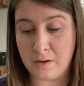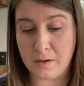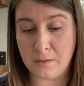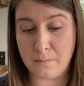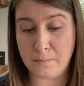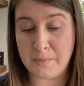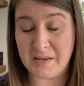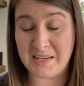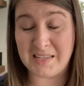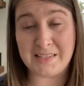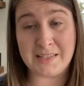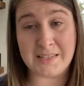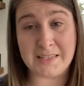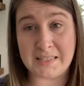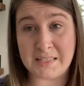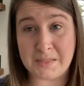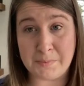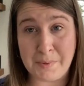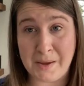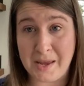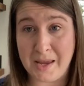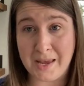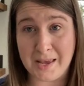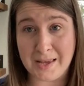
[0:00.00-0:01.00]

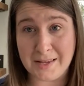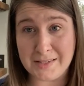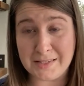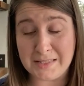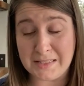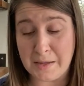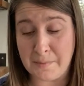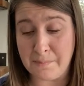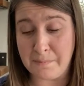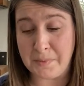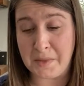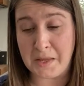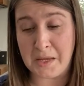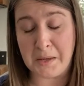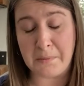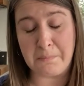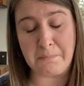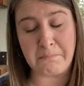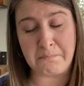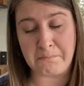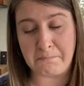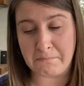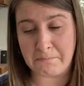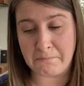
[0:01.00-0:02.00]
misspeak in
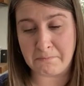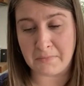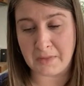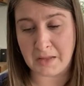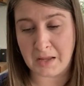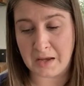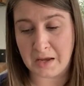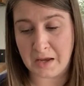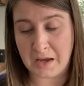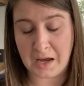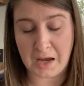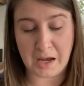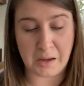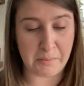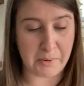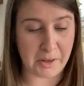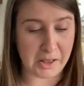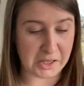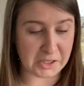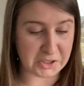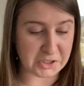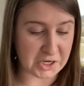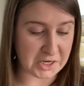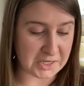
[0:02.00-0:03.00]
something, I
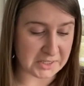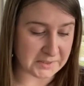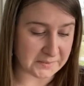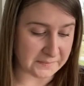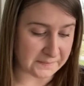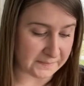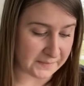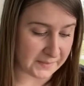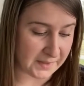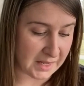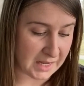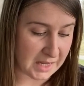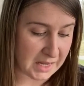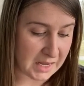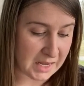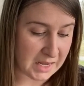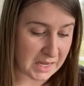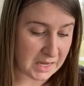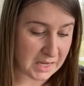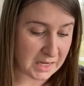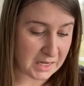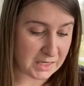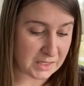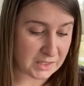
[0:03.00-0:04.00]
apologize.
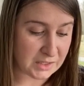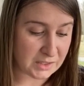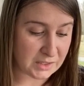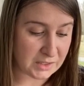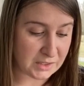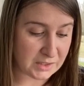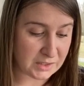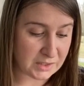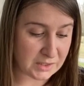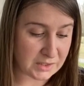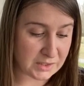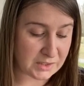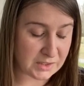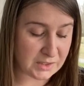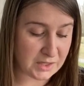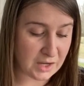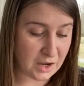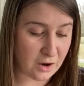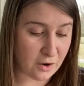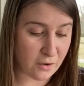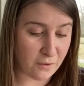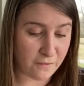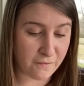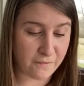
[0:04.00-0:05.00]

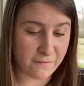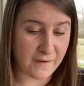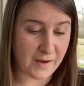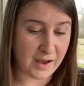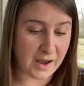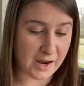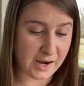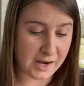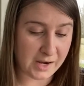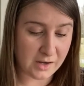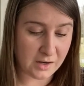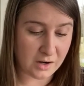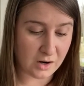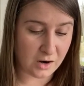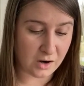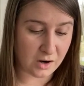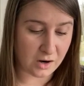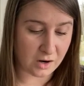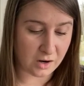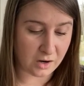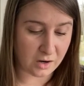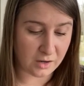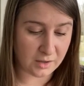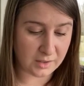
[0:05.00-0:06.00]
So fine
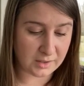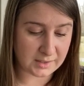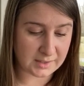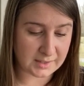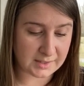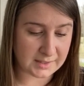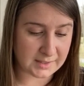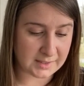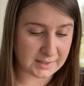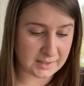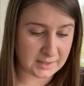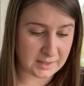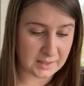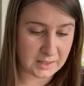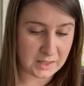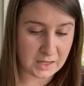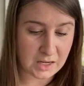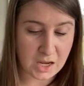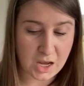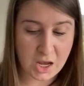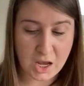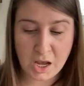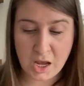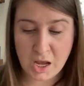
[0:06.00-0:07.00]
arts,
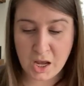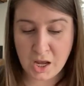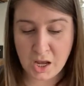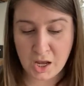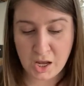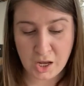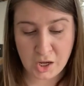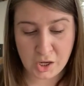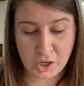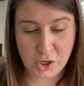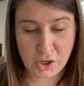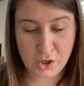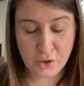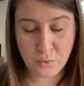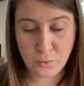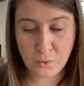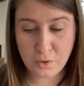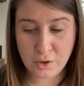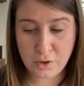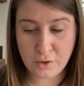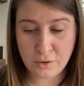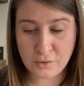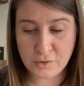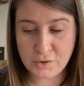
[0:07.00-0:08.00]
you
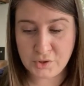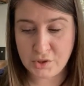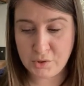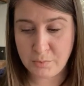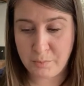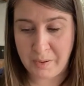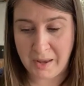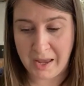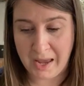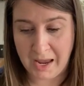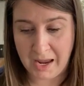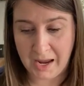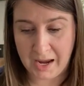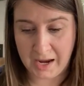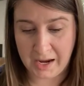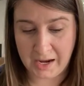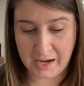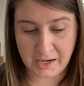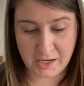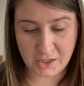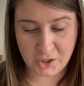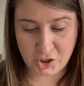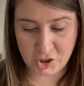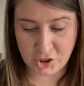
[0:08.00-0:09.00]
will go to
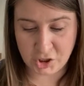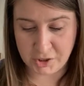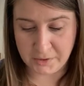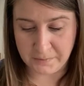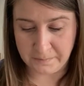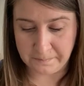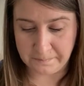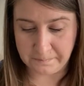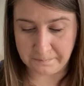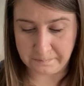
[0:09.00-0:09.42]
page